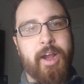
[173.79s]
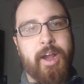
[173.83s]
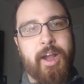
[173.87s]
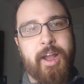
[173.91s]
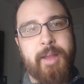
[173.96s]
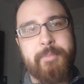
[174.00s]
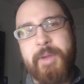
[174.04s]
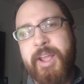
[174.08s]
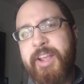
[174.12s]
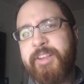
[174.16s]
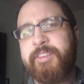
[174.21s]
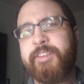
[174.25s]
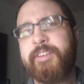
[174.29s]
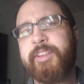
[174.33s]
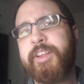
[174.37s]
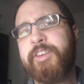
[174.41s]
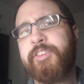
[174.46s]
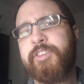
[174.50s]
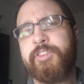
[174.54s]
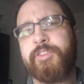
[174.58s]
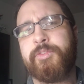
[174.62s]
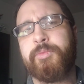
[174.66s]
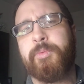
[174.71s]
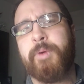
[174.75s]
I basically
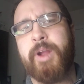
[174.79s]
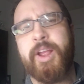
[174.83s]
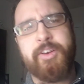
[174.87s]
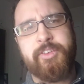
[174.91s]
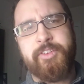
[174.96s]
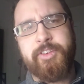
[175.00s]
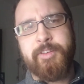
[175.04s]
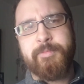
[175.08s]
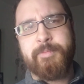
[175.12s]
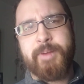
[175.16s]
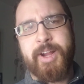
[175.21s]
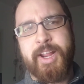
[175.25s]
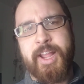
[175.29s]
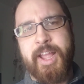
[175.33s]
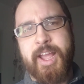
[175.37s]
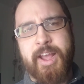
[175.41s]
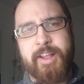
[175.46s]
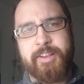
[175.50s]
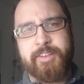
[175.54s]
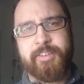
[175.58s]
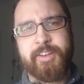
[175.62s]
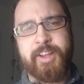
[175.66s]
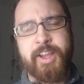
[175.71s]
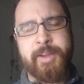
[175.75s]
just read you my
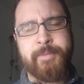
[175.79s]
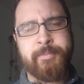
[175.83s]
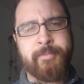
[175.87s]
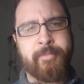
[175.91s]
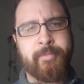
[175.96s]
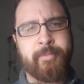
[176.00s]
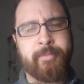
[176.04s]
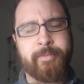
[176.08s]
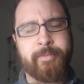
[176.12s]
essay,